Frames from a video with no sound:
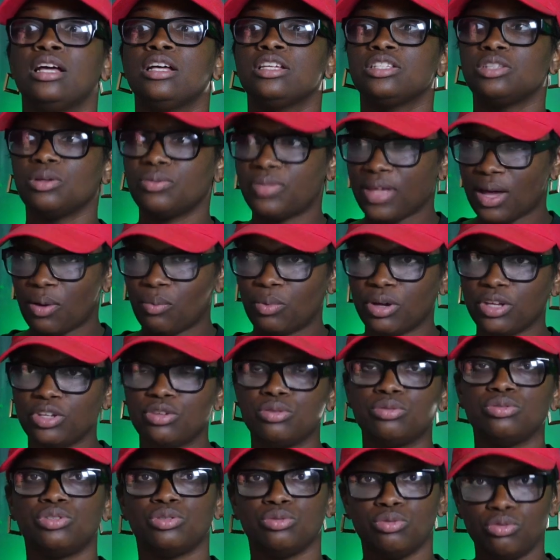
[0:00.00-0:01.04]
so that when
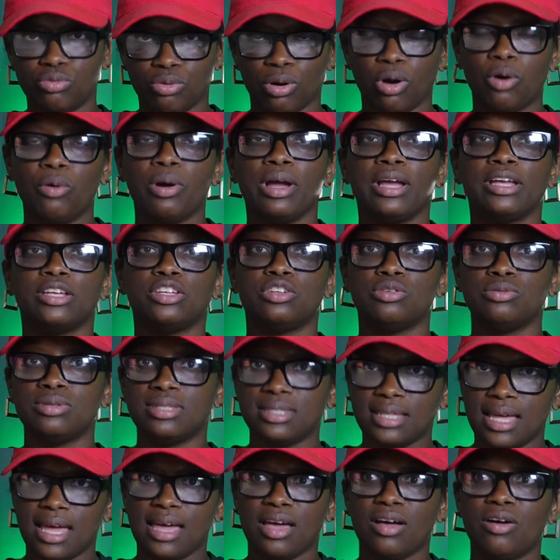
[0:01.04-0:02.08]
you do grow and you
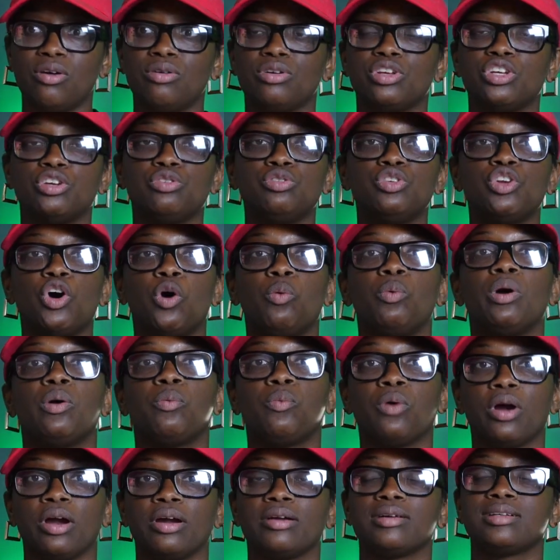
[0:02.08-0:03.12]
scale, you know
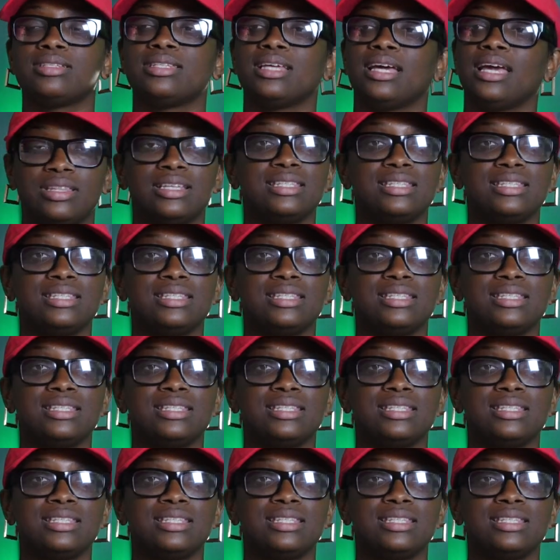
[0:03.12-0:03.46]
it works.